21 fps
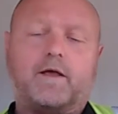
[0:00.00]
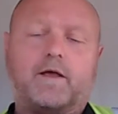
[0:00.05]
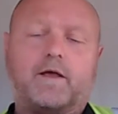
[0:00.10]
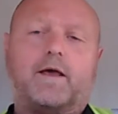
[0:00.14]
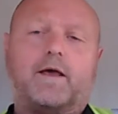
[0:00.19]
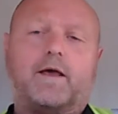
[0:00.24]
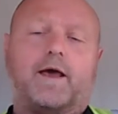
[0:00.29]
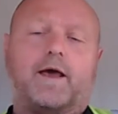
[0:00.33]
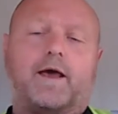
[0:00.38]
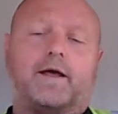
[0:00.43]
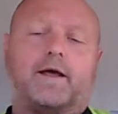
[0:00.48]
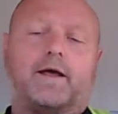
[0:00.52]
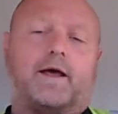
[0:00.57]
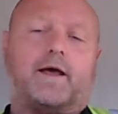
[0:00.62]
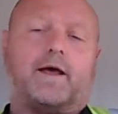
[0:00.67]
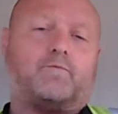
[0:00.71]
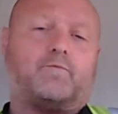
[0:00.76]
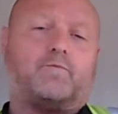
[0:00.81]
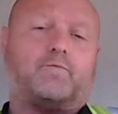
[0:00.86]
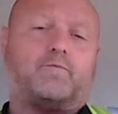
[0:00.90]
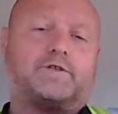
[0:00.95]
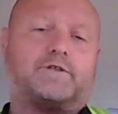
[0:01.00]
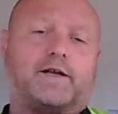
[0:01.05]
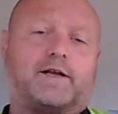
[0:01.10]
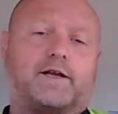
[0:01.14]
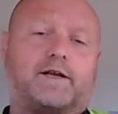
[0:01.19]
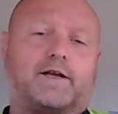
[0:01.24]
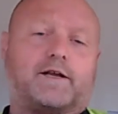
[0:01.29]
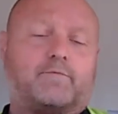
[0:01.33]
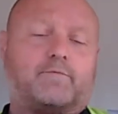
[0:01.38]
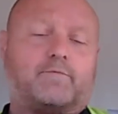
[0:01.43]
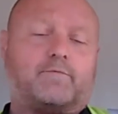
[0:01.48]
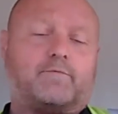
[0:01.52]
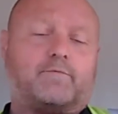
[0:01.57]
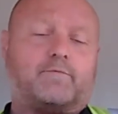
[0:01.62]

And at one stage, I was